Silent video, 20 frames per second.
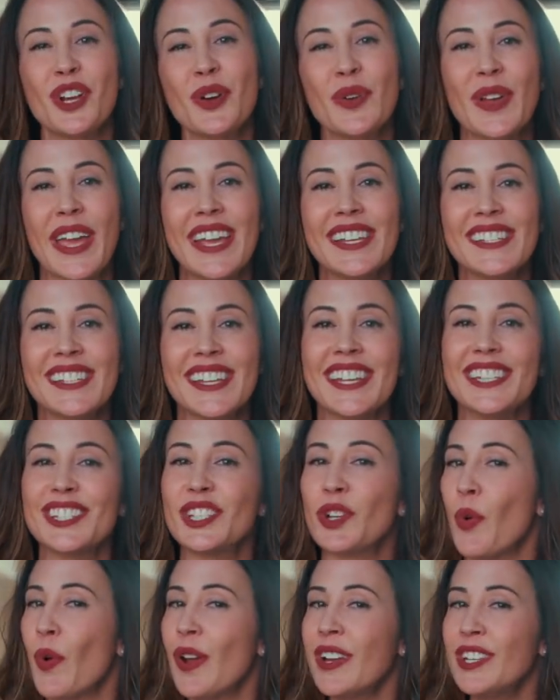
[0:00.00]
showcase
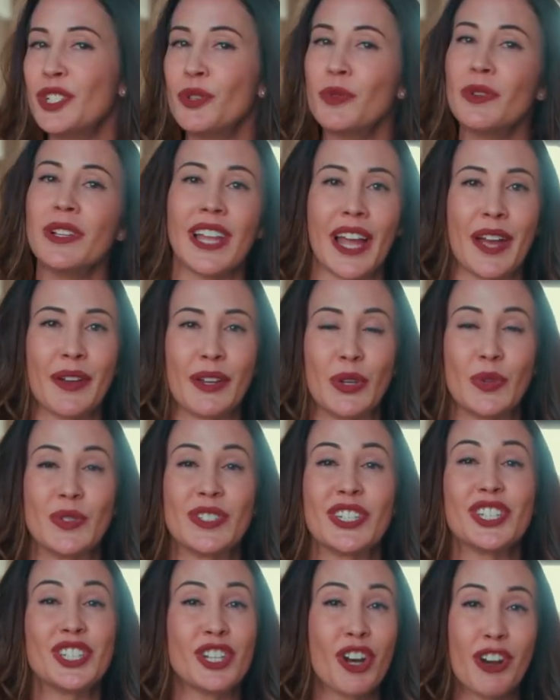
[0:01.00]
is going to allow
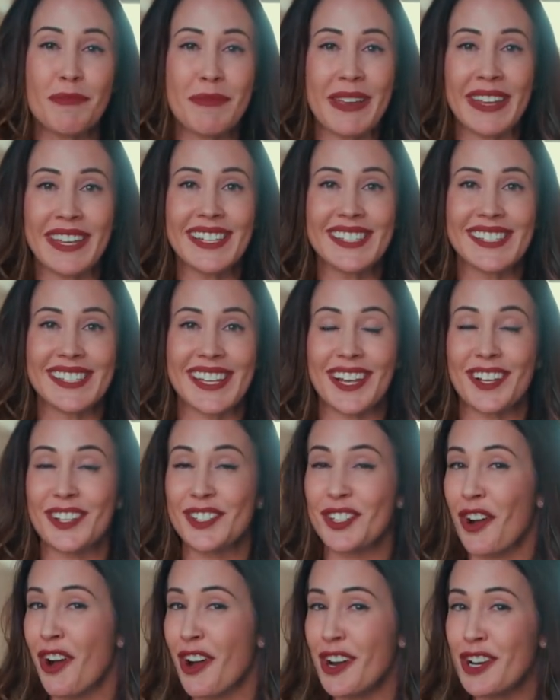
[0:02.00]
you to start making
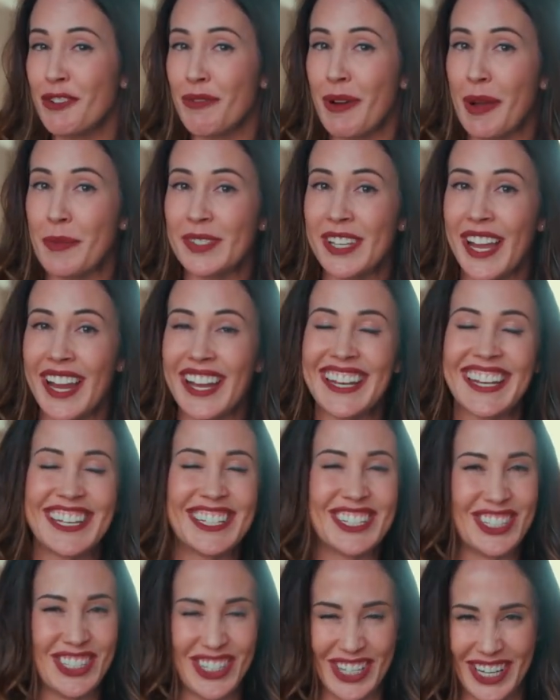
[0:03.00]
sales on your website
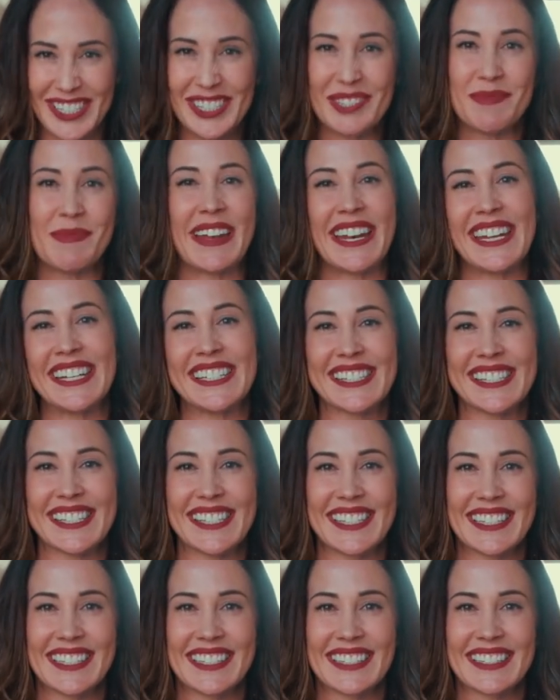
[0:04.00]
in just
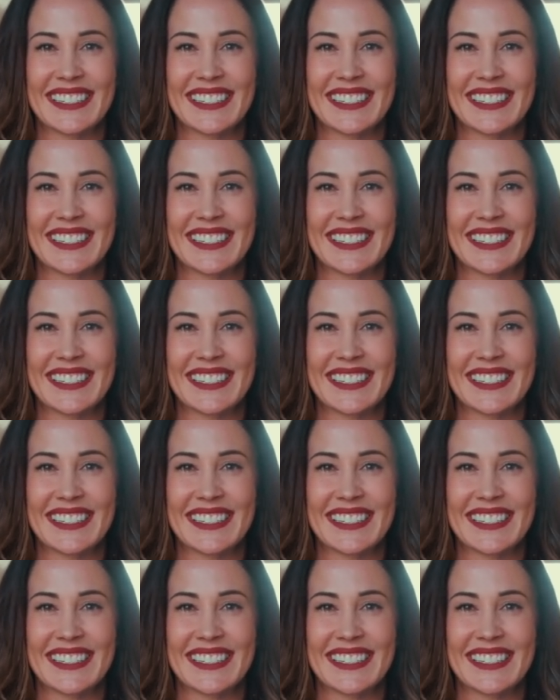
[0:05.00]
minutes.